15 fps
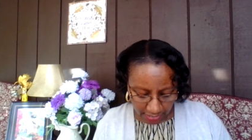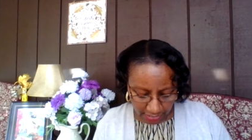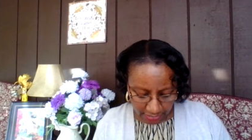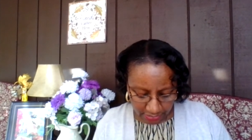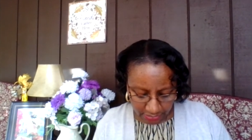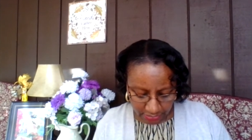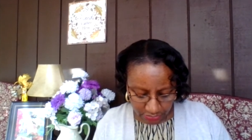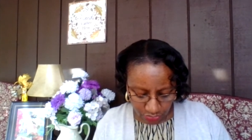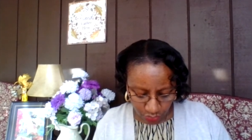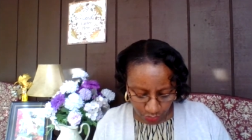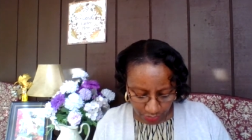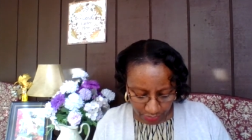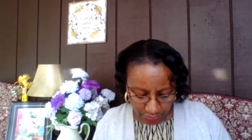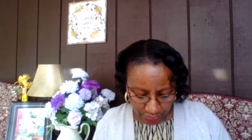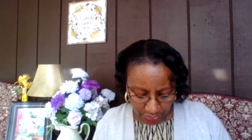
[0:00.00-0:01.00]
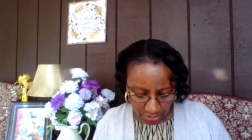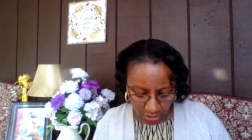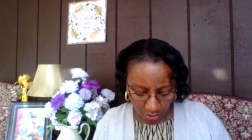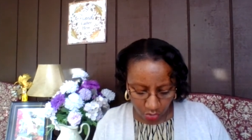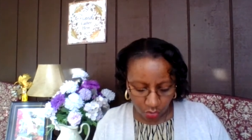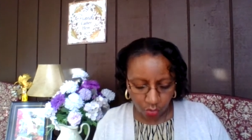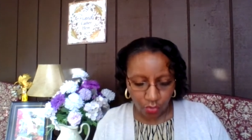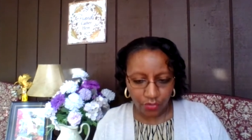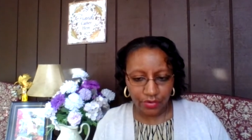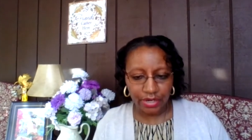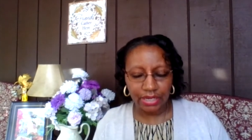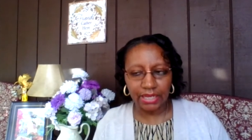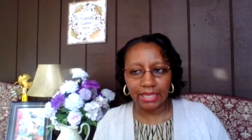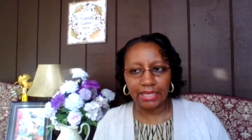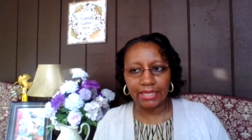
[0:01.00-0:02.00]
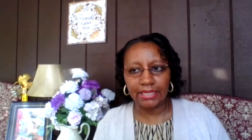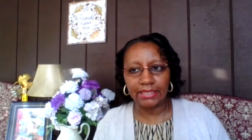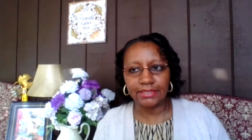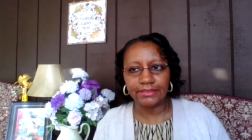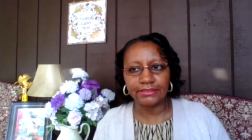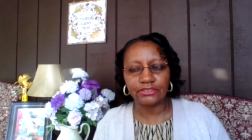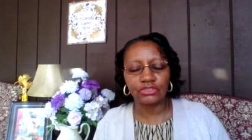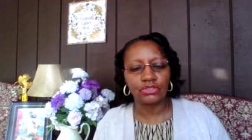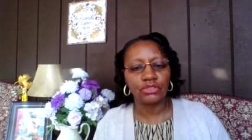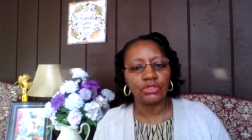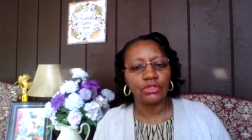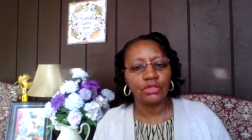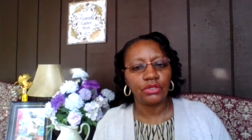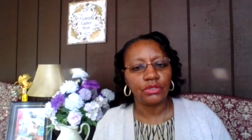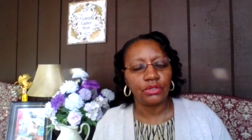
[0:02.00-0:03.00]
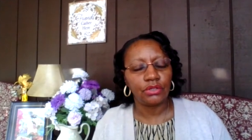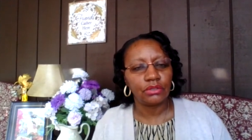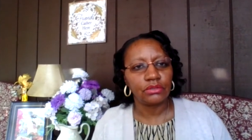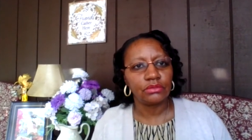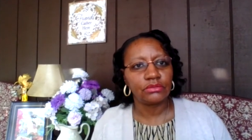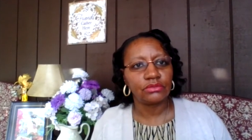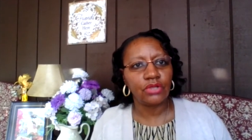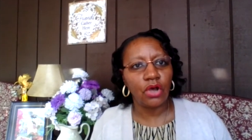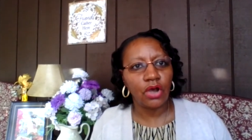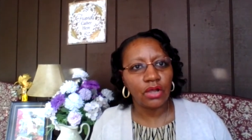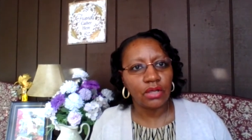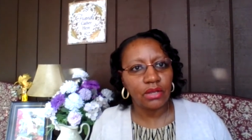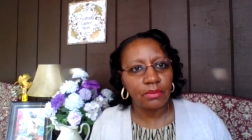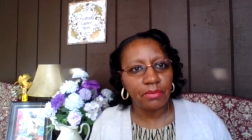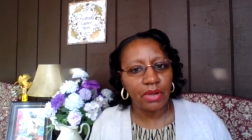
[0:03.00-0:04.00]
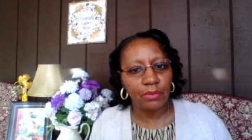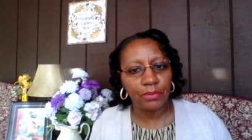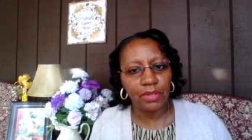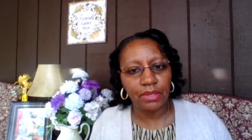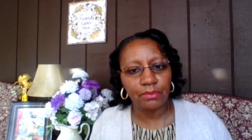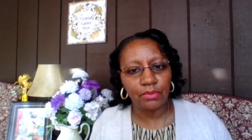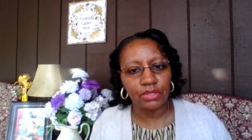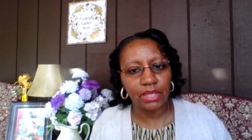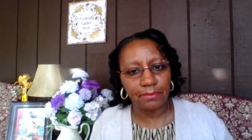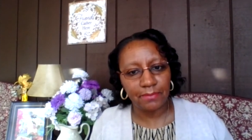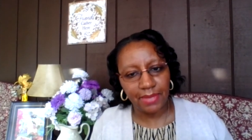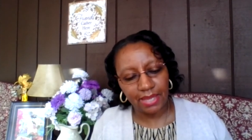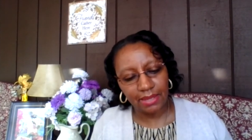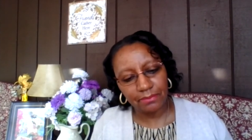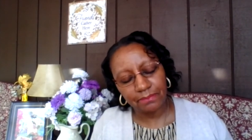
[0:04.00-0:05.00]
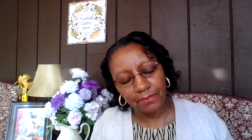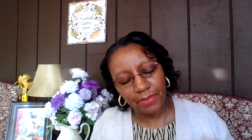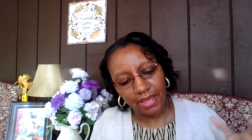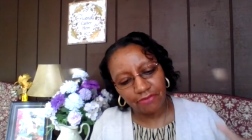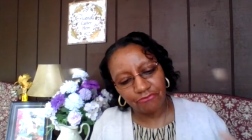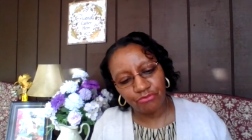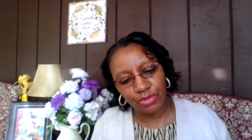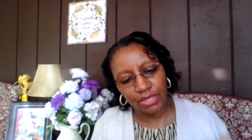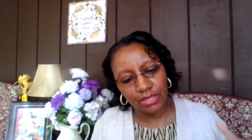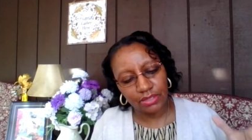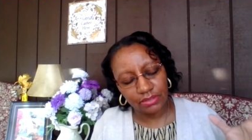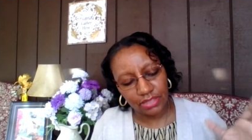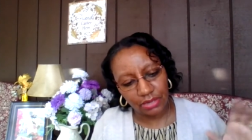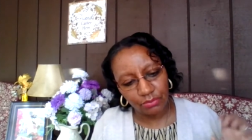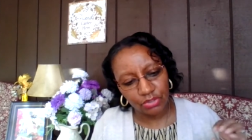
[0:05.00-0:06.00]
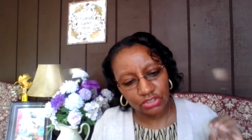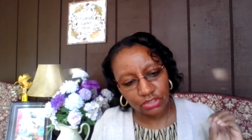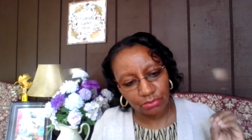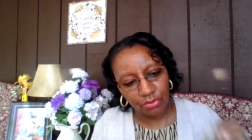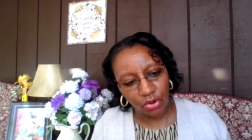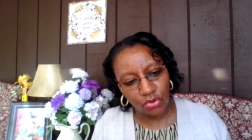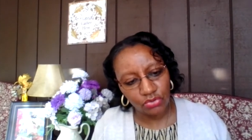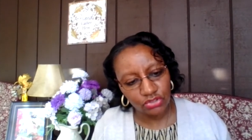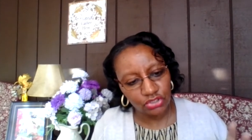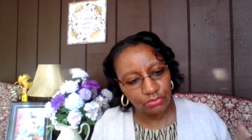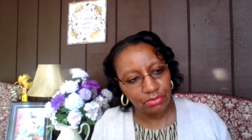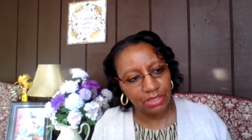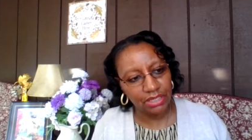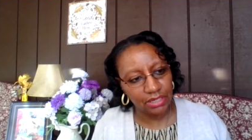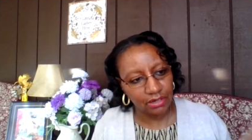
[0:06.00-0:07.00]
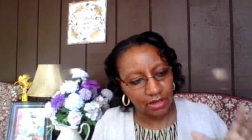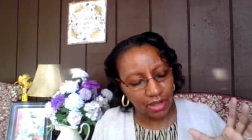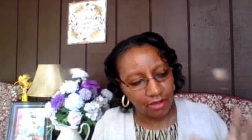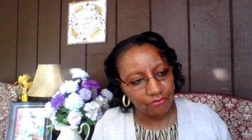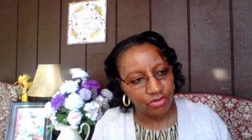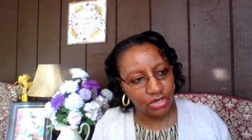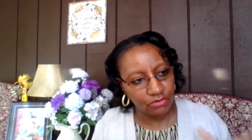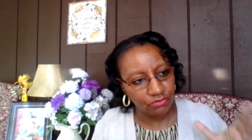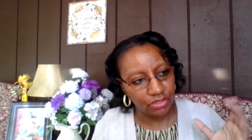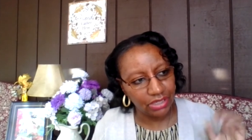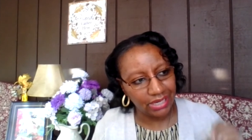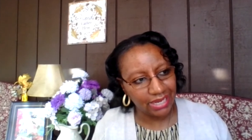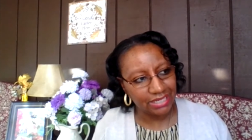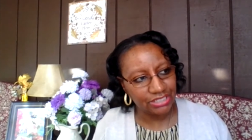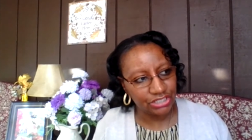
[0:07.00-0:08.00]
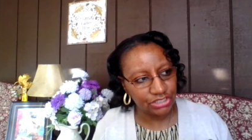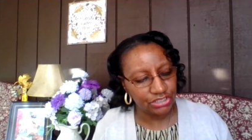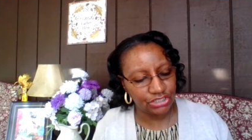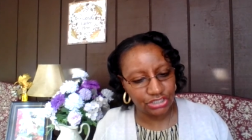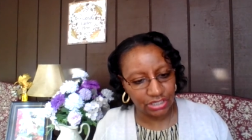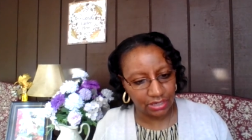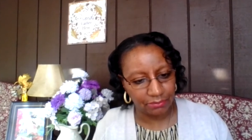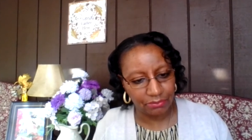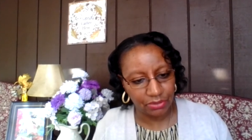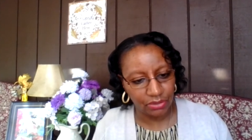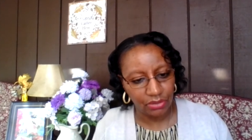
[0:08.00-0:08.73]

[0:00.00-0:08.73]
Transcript: And this word, a whoring, is talking about people that may have been, they were supposed to be in a covenant relationship.